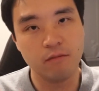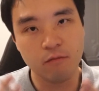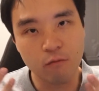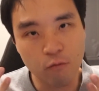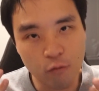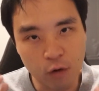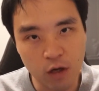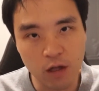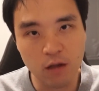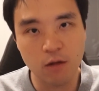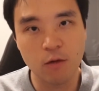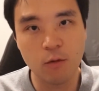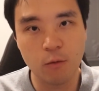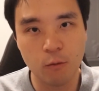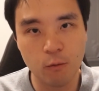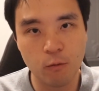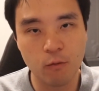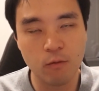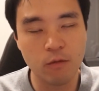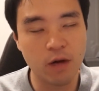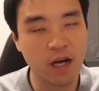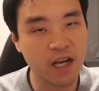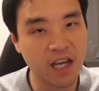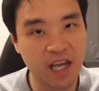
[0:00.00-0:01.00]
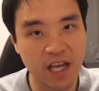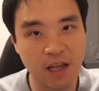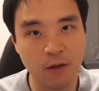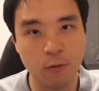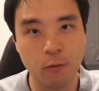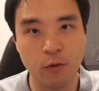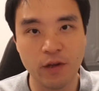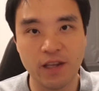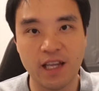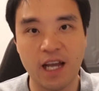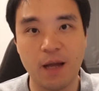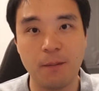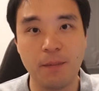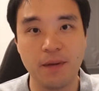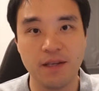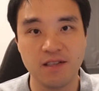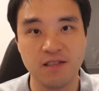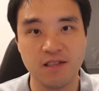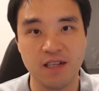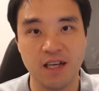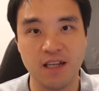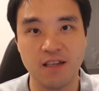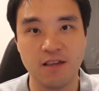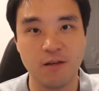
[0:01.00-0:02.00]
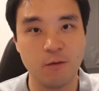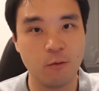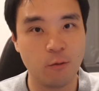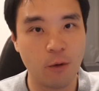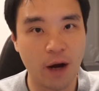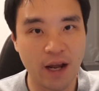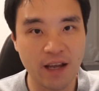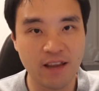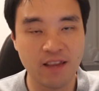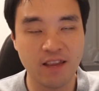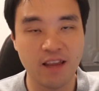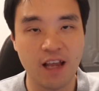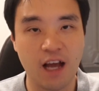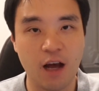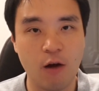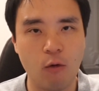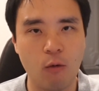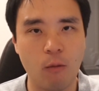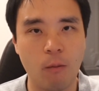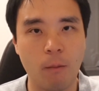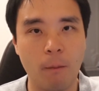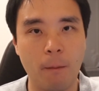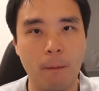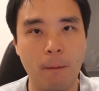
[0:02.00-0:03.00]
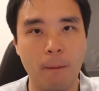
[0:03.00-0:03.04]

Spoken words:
Well, again, with that being said, right now,